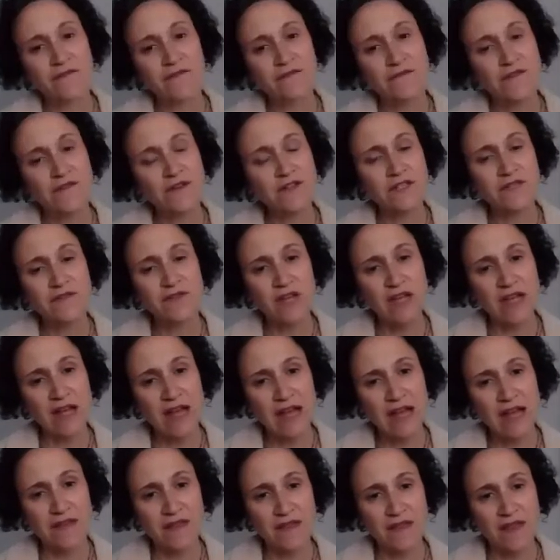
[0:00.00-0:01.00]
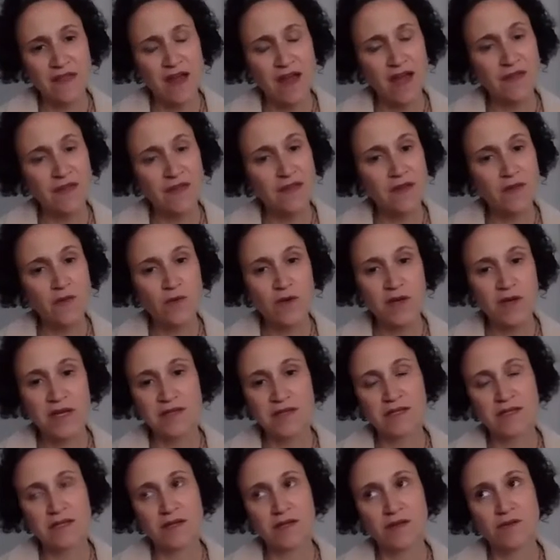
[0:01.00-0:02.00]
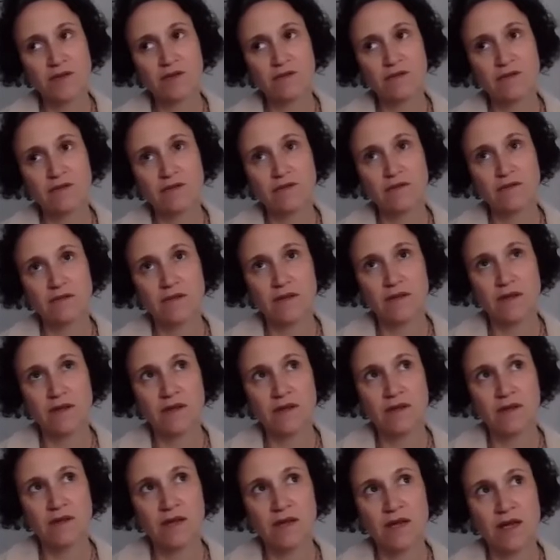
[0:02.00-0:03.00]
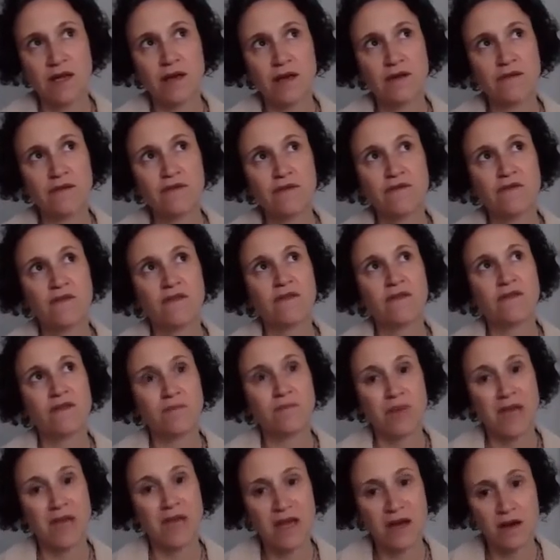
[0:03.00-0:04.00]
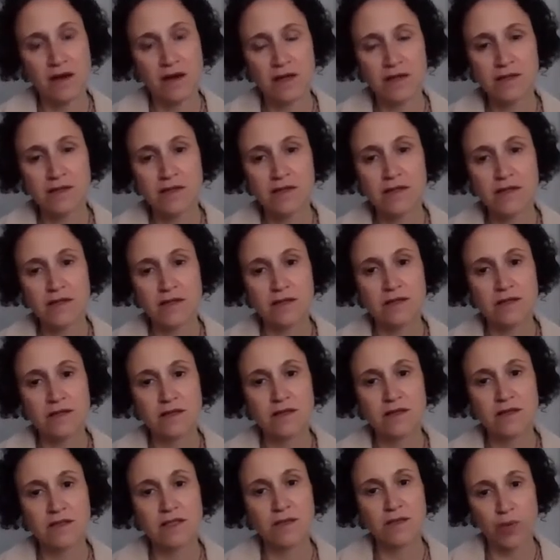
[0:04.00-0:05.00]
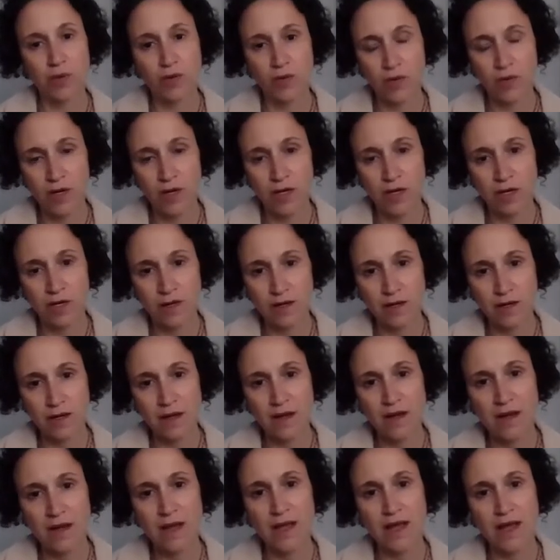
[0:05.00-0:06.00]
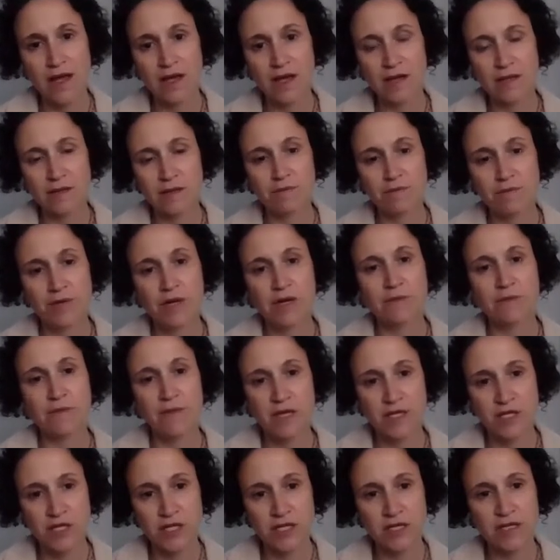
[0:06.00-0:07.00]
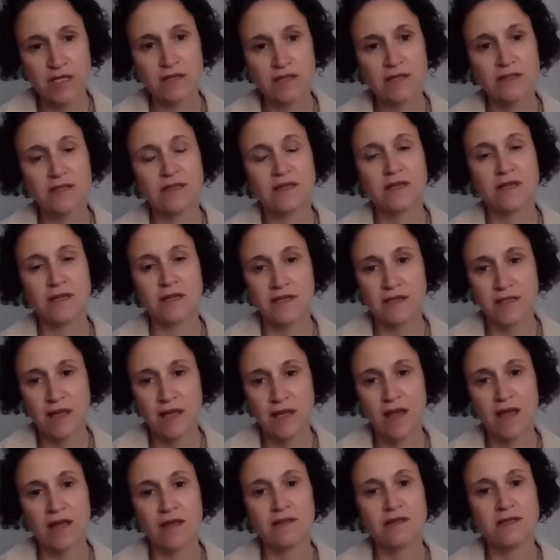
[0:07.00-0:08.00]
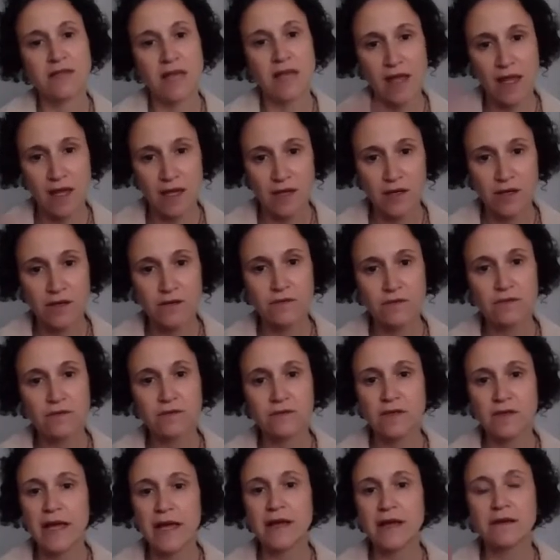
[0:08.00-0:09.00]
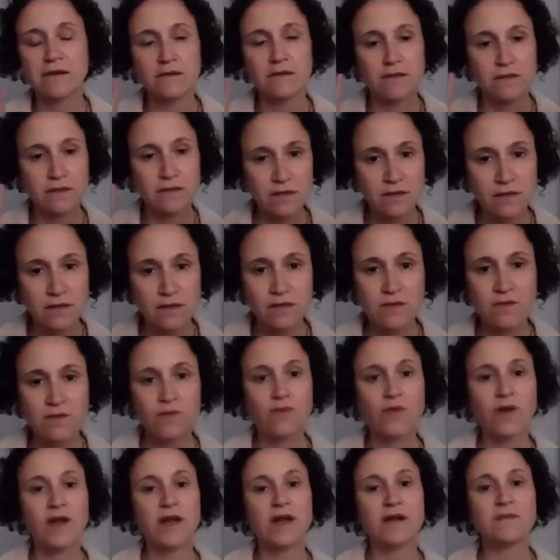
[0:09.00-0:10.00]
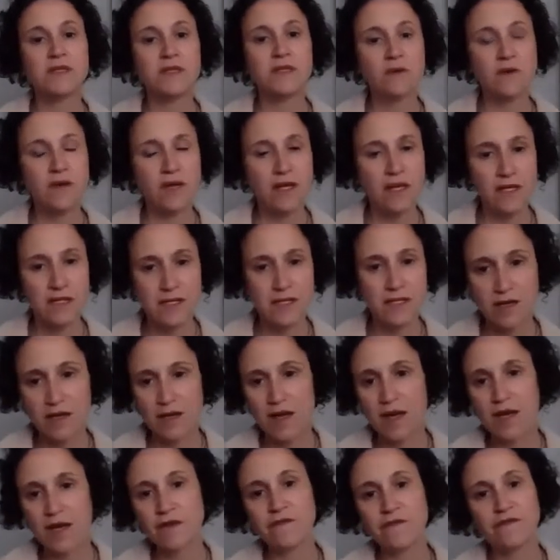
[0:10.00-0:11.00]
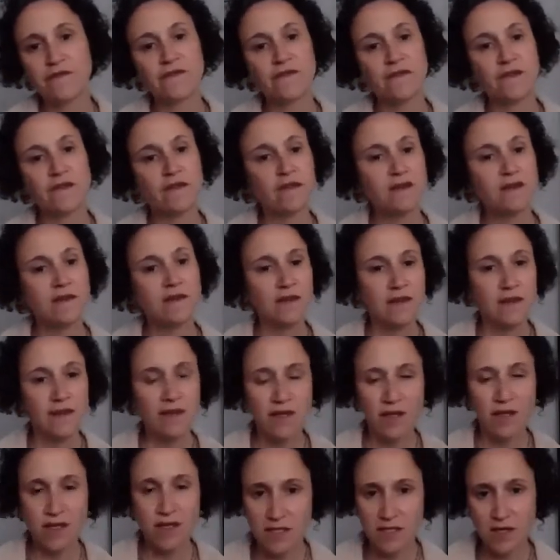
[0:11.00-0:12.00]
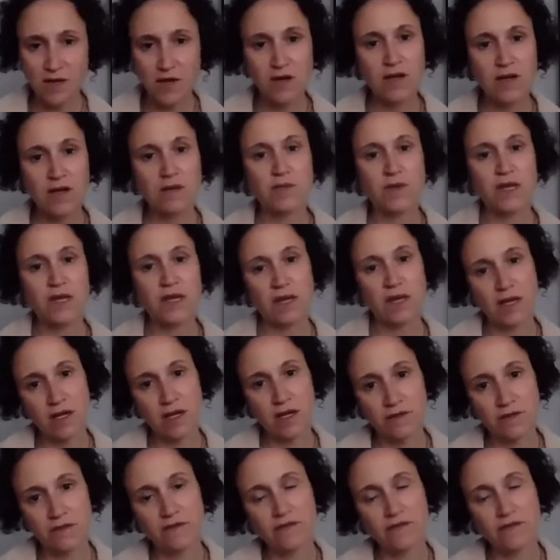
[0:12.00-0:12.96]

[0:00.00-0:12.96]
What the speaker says: first of all, I think we need to give the parents support and permission to say, Dayenu, like, what I'm doing is enough, it's going to be enough.